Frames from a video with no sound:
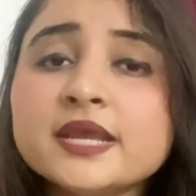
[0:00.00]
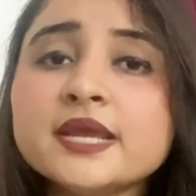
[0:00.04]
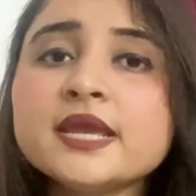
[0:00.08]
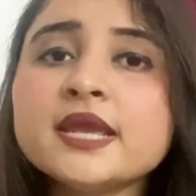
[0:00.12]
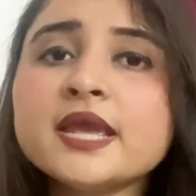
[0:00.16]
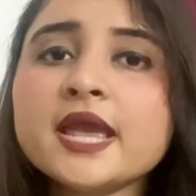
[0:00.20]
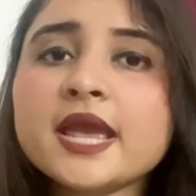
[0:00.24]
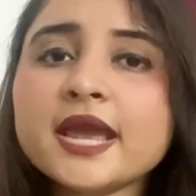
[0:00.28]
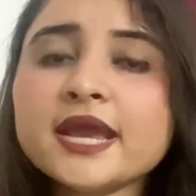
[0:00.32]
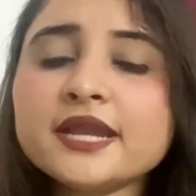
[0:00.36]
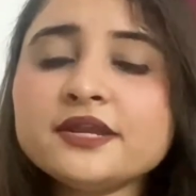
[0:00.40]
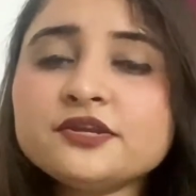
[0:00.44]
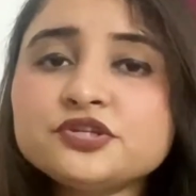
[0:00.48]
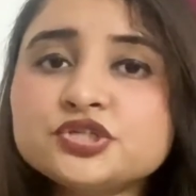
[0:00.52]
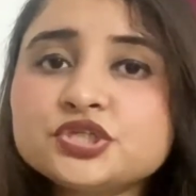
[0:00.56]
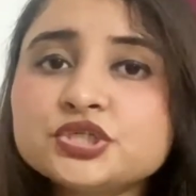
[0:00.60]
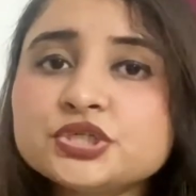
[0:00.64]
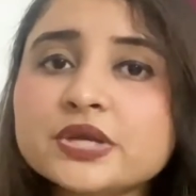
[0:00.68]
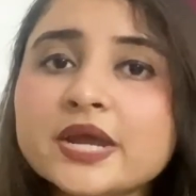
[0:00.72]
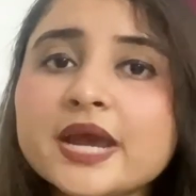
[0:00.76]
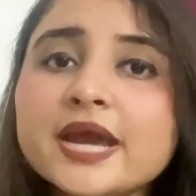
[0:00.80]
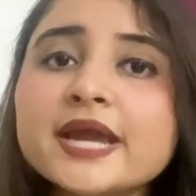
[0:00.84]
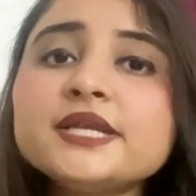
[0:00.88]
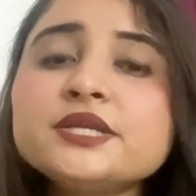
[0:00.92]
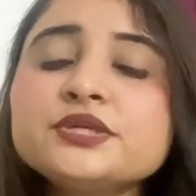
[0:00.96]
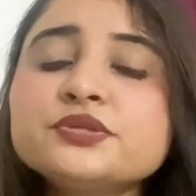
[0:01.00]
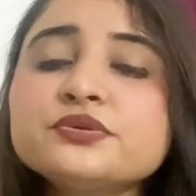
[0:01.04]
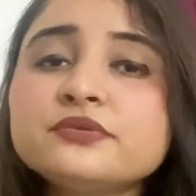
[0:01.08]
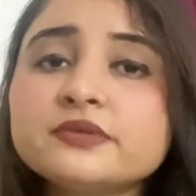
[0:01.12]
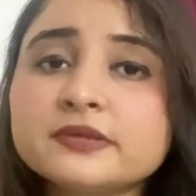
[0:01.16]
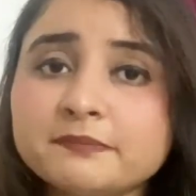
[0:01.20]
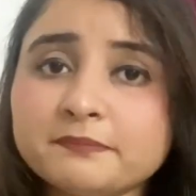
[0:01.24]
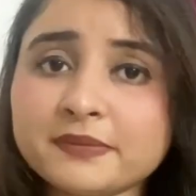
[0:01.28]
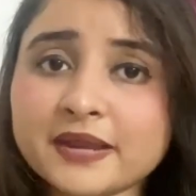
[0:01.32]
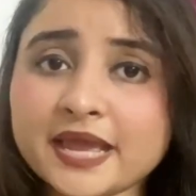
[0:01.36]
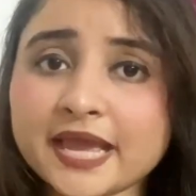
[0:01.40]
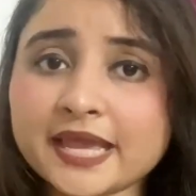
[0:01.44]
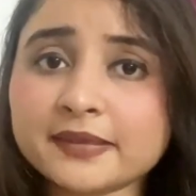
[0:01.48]
and try to
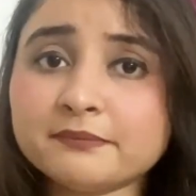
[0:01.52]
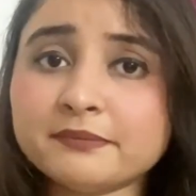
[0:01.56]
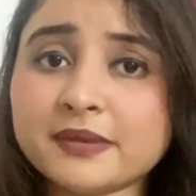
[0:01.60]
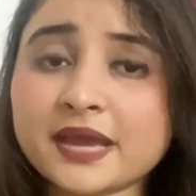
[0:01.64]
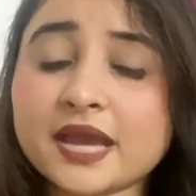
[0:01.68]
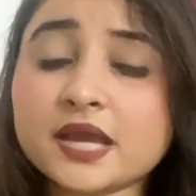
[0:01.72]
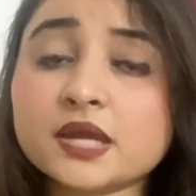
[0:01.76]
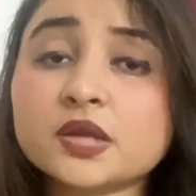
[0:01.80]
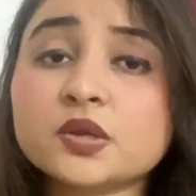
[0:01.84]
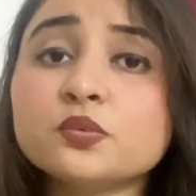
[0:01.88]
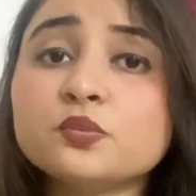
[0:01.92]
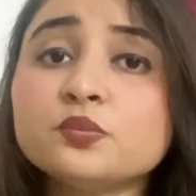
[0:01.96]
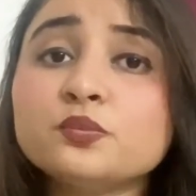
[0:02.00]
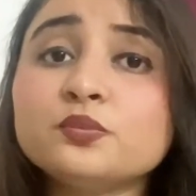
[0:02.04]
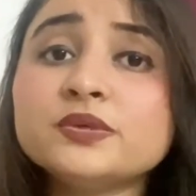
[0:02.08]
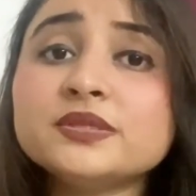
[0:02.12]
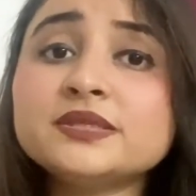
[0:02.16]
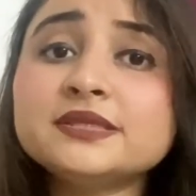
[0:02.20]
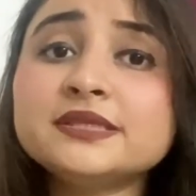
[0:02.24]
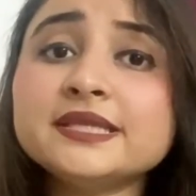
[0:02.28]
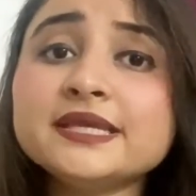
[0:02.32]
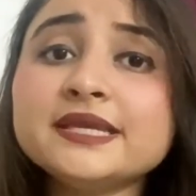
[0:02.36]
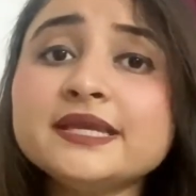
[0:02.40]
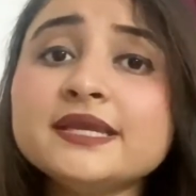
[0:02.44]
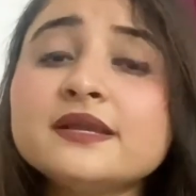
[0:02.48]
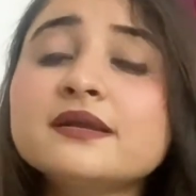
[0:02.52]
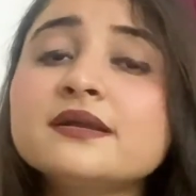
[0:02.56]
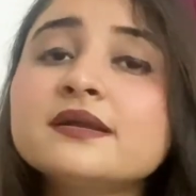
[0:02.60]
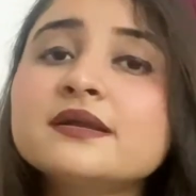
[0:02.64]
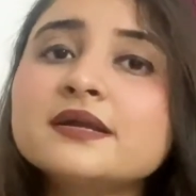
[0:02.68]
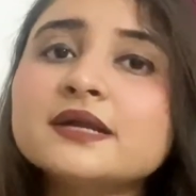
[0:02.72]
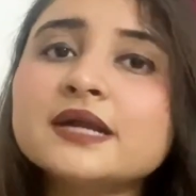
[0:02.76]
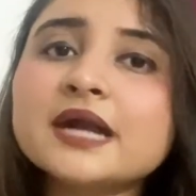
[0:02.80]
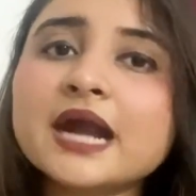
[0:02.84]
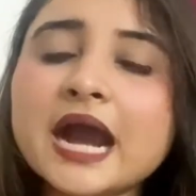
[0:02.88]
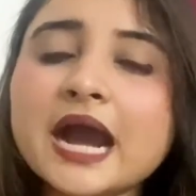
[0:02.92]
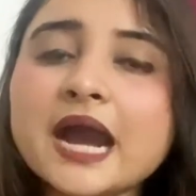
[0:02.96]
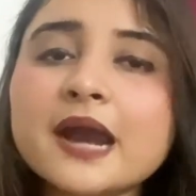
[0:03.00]
reply back with the
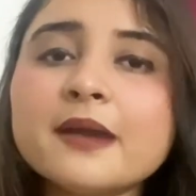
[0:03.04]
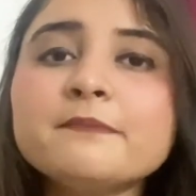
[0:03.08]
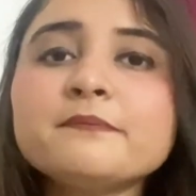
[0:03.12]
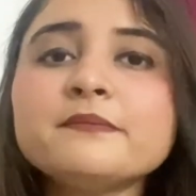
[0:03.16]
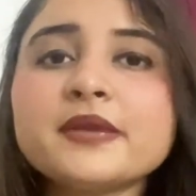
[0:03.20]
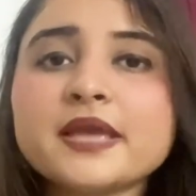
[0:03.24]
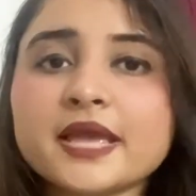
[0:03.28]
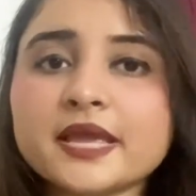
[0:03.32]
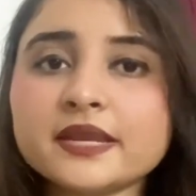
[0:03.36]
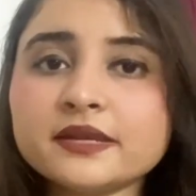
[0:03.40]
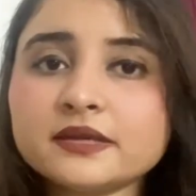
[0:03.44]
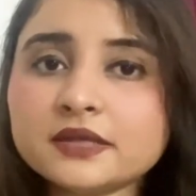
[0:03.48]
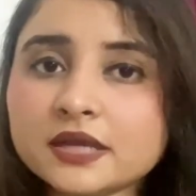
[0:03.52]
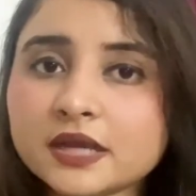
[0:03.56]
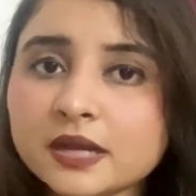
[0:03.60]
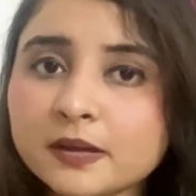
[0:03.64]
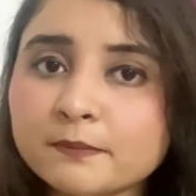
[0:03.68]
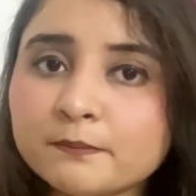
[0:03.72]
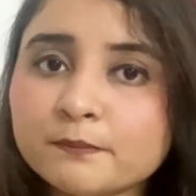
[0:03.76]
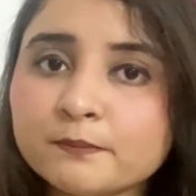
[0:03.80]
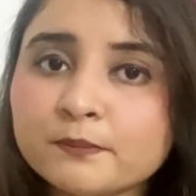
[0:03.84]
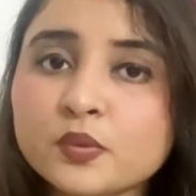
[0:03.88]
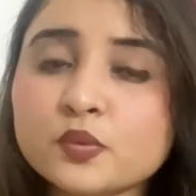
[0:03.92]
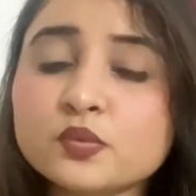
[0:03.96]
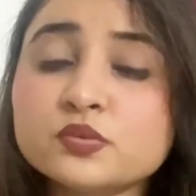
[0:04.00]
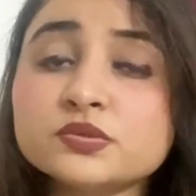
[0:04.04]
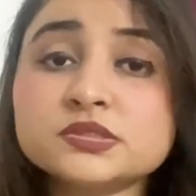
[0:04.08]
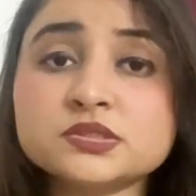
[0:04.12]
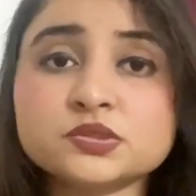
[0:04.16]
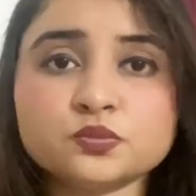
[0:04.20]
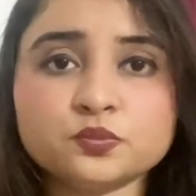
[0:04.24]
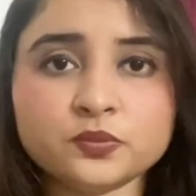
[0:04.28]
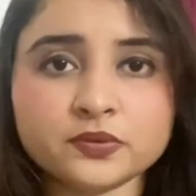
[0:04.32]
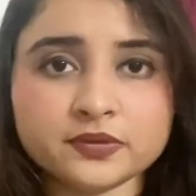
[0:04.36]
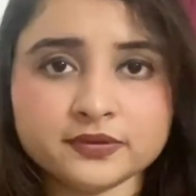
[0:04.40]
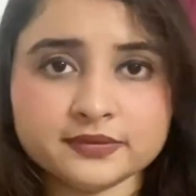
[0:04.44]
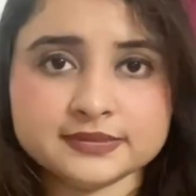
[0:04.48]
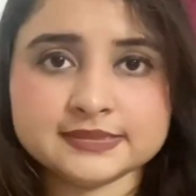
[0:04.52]
calm and composed
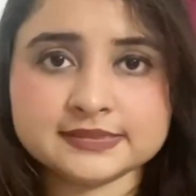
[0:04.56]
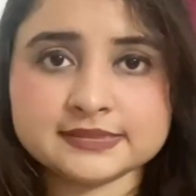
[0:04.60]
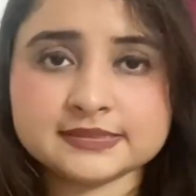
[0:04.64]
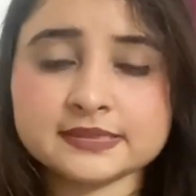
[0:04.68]
words.